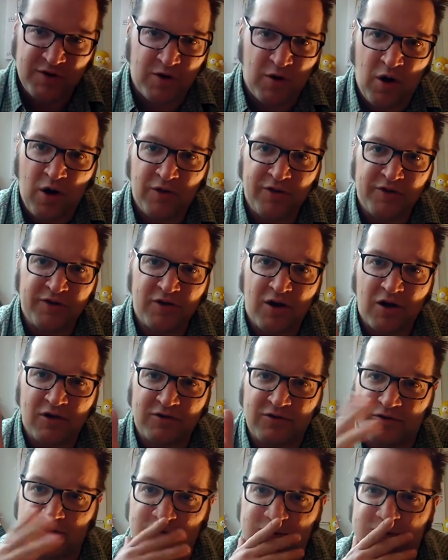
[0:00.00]
all the
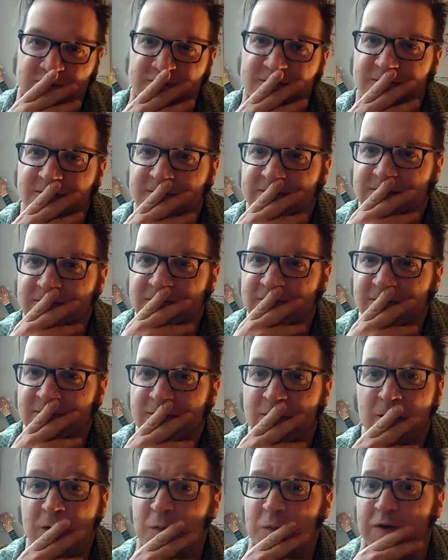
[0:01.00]
doctors
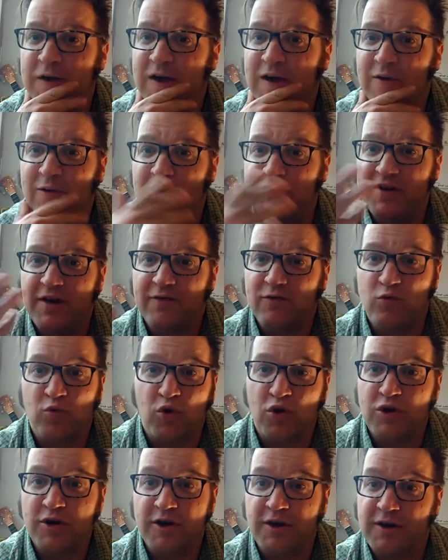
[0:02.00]
have told me how I never
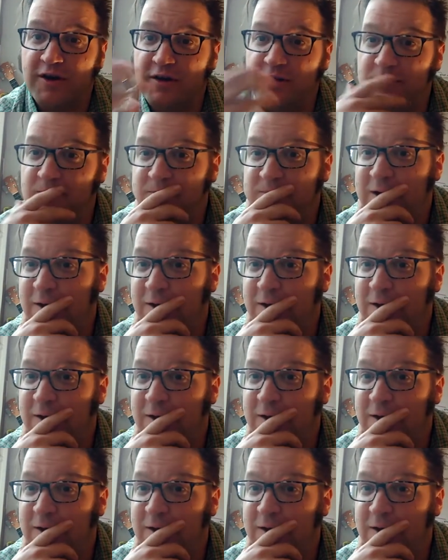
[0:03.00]
work again,